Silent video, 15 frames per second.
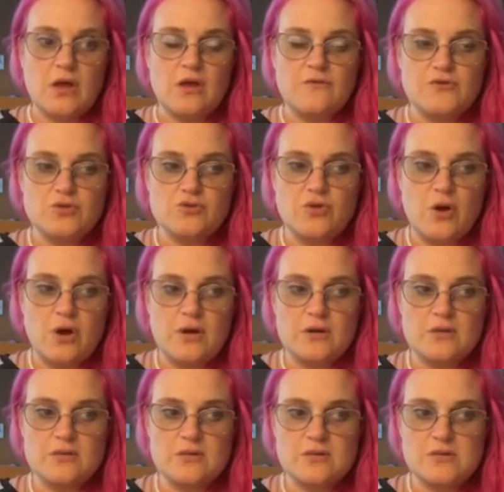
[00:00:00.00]
If you're
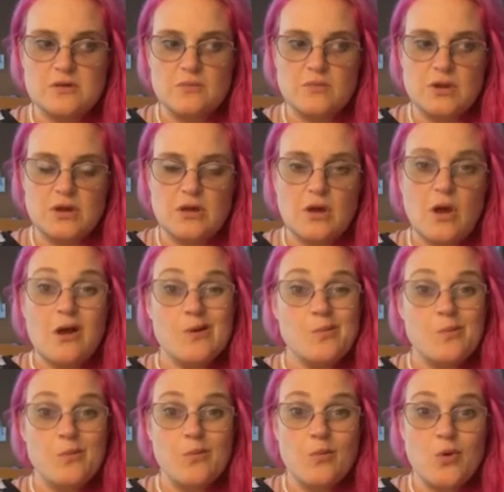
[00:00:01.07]
talking to somebody,
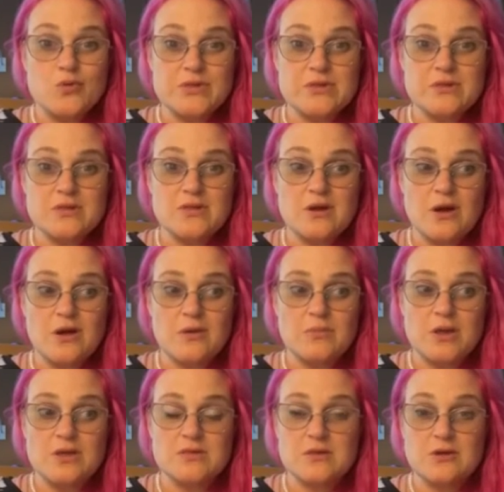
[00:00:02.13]
most of the time,
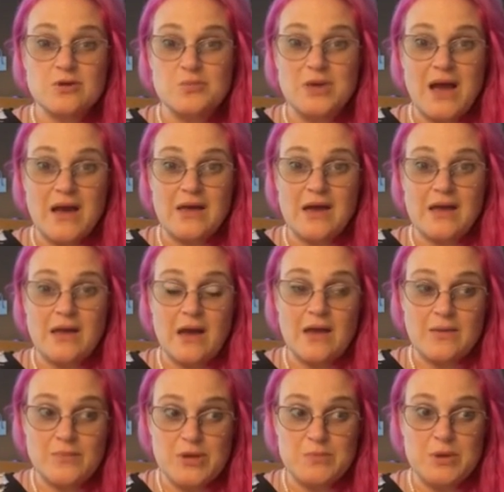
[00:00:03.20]
it's not going to be
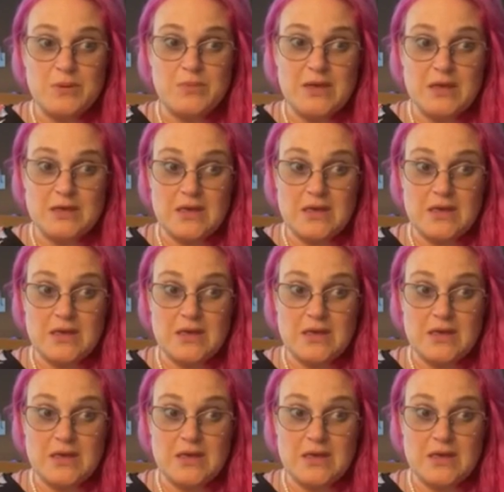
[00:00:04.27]
I, me,